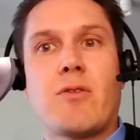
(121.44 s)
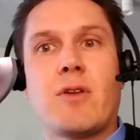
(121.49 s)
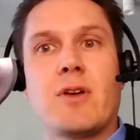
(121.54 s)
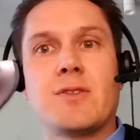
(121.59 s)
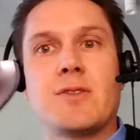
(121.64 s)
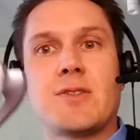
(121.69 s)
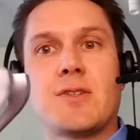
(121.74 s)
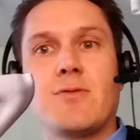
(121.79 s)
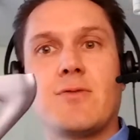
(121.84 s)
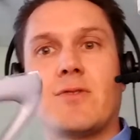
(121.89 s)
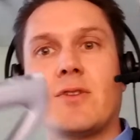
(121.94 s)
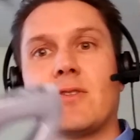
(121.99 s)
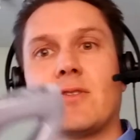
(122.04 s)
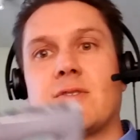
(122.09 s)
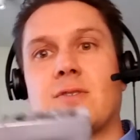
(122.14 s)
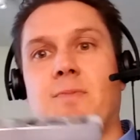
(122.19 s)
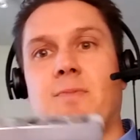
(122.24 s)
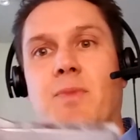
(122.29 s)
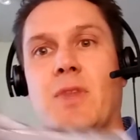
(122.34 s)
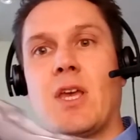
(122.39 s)
and
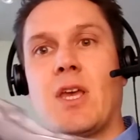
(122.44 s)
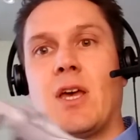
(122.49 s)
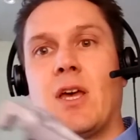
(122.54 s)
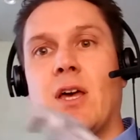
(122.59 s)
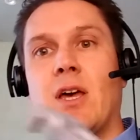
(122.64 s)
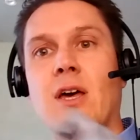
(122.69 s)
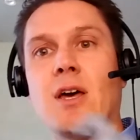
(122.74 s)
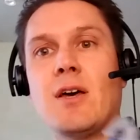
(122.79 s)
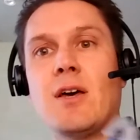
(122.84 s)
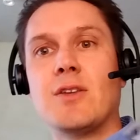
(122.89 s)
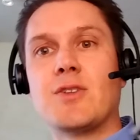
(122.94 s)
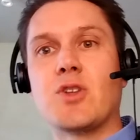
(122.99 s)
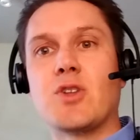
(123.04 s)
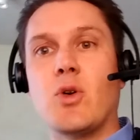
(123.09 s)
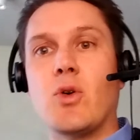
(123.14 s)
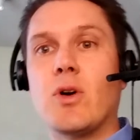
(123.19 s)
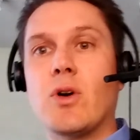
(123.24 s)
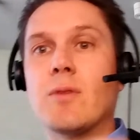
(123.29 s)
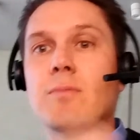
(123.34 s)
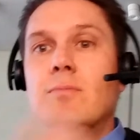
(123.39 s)
stiffness.
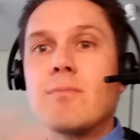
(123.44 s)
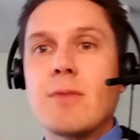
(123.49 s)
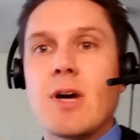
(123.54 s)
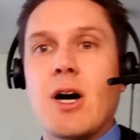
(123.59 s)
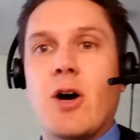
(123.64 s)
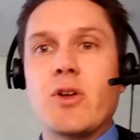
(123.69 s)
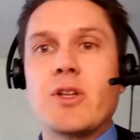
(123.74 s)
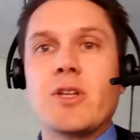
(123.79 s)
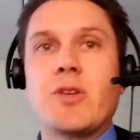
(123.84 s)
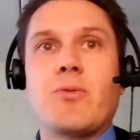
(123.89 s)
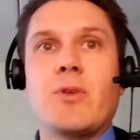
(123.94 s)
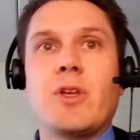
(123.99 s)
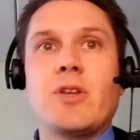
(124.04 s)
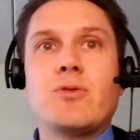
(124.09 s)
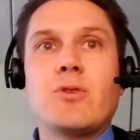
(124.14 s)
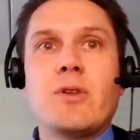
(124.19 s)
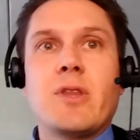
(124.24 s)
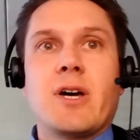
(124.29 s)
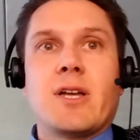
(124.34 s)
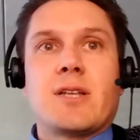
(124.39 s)
So how did we
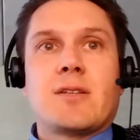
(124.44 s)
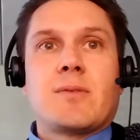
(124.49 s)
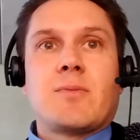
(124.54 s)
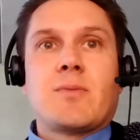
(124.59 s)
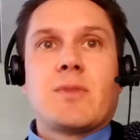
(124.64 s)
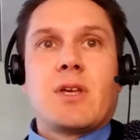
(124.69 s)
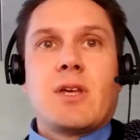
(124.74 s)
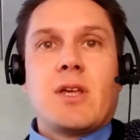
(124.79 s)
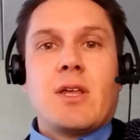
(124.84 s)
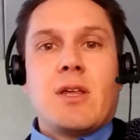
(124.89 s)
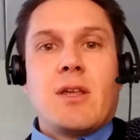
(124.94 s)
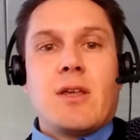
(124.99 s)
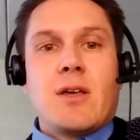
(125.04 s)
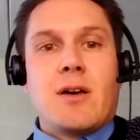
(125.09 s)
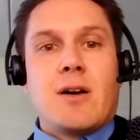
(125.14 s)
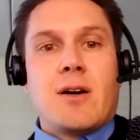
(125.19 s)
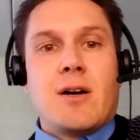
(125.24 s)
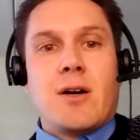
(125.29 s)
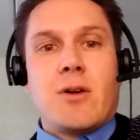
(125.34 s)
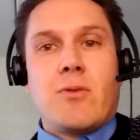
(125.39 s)
do that?
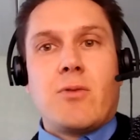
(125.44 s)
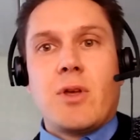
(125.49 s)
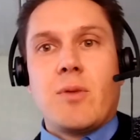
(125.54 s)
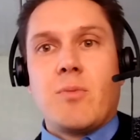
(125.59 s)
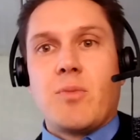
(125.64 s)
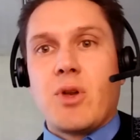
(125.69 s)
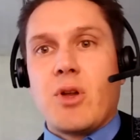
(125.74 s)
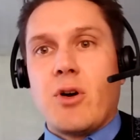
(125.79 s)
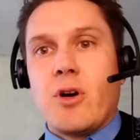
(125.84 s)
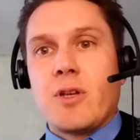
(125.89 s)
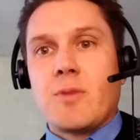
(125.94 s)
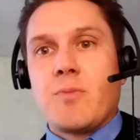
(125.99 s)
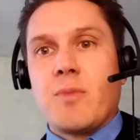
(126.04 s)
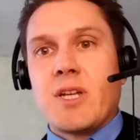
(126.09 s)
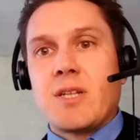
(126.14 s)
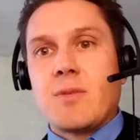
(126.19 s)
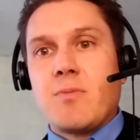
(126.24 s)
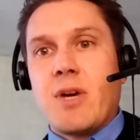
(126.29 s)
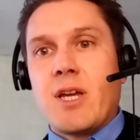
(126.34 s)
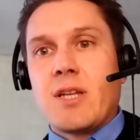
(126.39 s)
We employed
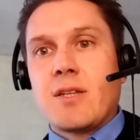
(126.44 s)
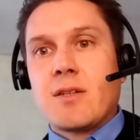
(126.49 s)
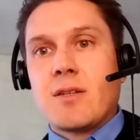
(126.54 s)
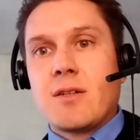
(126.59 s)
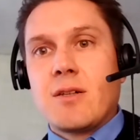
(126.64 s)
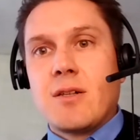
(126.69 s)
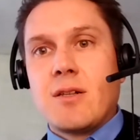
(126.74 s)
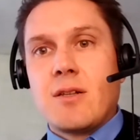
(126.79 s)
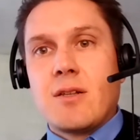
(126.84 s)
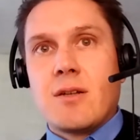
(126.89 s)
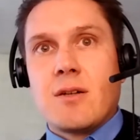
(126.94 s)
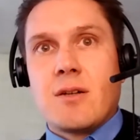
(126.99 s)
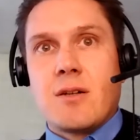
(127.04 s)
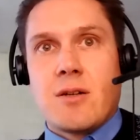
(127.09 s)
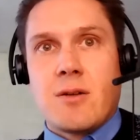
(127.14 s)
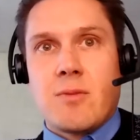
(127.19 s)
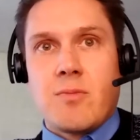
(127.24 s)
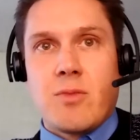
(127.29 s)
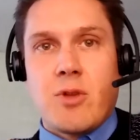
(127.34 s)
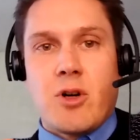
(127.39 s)
mathematical
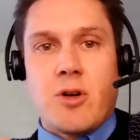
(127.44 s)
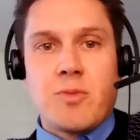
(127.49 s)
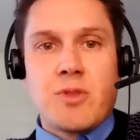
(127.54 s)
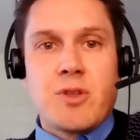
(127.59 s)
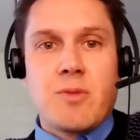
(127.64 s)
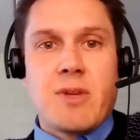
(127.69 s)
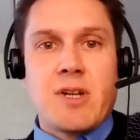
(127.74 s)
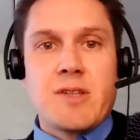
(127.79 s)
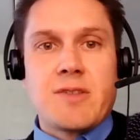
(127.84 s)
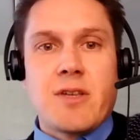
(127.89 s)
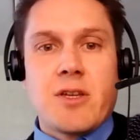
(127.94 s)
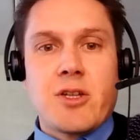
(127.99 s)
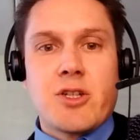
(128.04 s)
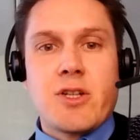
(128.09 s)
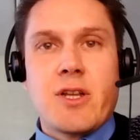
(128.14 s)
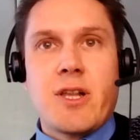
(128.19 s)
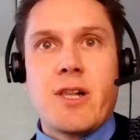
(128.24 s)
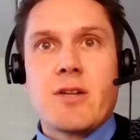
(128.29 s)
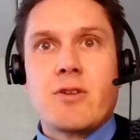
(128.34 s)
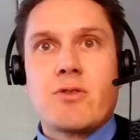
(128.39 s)

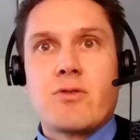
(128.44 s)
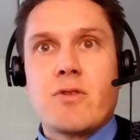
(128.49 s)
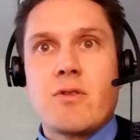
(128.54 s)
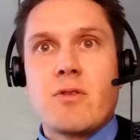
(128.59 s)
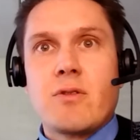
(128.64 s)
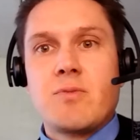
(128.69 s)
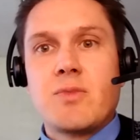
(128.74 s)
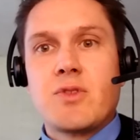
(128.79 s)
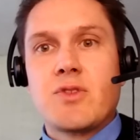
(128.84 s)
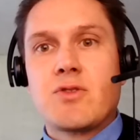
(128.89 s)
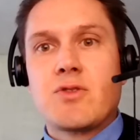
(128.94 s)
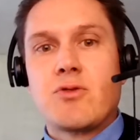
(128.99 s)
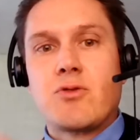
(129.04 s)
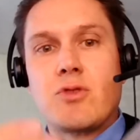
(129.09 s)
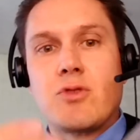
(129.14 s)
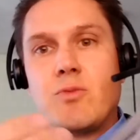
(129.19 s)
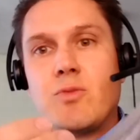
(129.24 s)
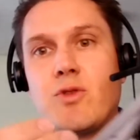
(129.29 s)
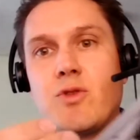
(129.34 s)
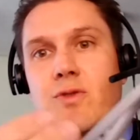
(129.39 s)
optimization algorithms to
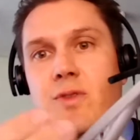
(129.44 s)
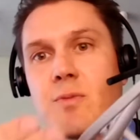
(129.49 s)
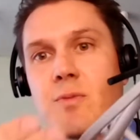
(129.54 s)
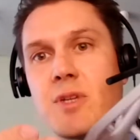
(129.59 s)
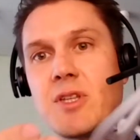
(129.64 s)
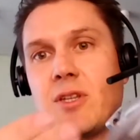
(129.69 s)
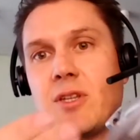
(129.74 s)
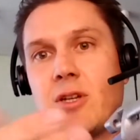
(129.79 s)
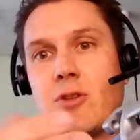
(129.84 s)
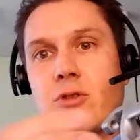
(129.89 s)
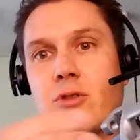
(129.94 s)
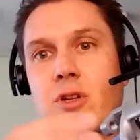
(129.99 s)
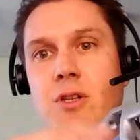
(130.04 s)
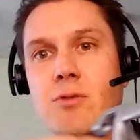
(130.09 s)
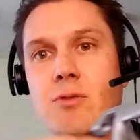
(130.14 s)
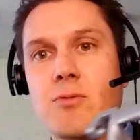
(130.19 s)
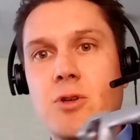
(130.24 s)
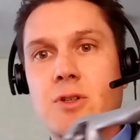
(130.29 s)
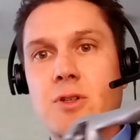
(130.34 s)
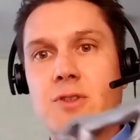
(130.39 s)
remove the
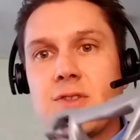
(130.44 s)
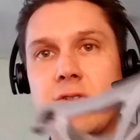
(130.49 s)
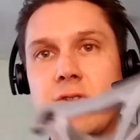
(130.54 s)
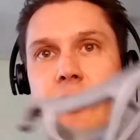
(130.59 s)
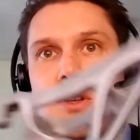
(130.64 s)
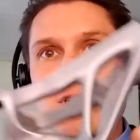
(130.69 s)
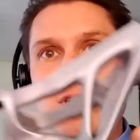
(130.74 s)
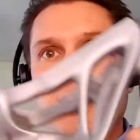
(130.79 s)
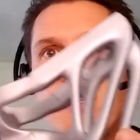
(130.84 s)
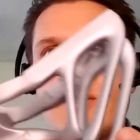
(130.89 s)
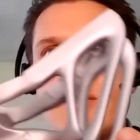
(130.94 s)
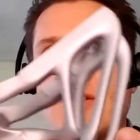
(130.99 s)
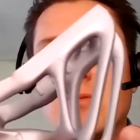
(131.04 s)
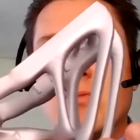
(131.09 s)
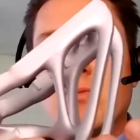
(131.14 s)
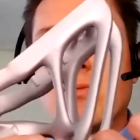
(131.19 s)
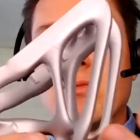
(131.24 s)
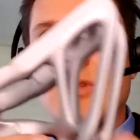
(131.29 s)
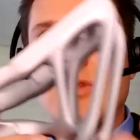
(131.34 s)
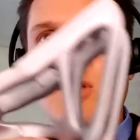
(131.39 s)
material where it's not
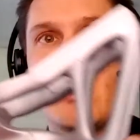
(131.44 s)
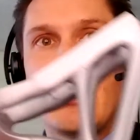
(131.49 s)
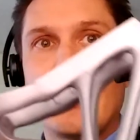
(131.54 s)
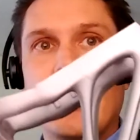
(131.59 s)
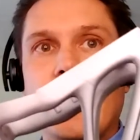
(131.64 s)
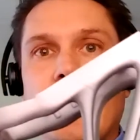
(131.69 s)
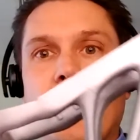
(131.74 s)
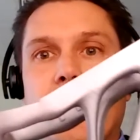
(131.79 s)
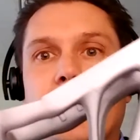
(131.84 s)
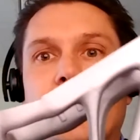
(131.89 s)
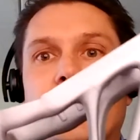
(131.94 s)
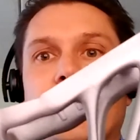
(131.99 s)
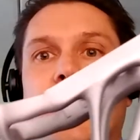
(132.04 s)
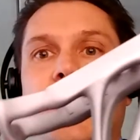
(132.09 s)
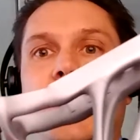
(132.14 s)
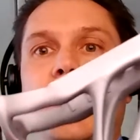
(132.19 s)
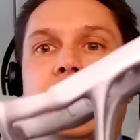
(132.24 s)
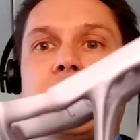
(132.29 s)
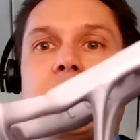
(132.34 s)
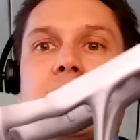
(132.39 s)
needed and to
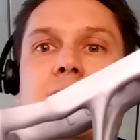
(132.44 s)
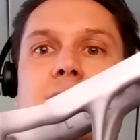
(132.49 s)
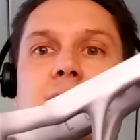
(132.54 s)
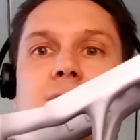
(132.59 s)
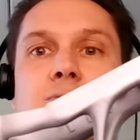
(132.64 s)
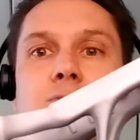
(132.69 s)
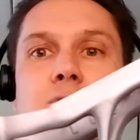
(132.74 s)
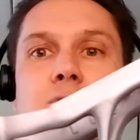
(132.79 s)
add where